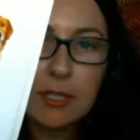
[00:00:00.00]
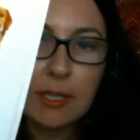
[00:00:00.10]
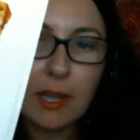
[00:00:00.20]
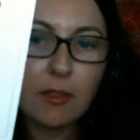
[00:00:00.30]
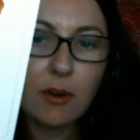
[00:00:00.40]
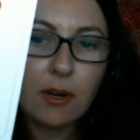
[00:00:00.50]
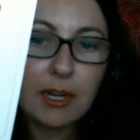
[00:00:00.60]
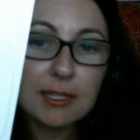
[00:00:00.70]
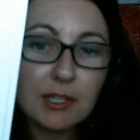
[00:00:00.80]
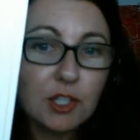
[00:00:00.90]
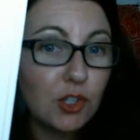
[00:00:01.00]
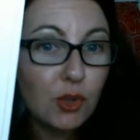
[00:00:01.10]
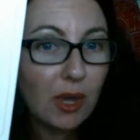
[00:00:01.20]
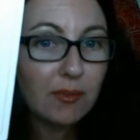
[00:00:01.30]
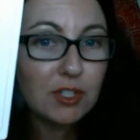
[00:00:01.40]
together, and I said, do
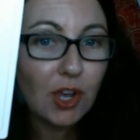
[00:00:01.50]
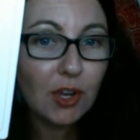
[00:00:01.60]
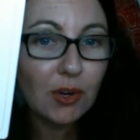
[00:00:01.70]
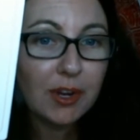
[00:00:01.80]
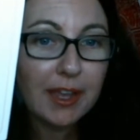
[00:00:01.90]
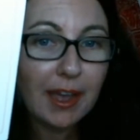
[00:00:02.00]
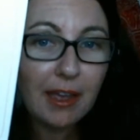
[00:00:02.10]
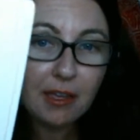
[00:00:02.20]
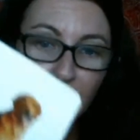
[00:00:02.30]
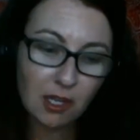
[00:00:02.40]
you have a dog or a cat?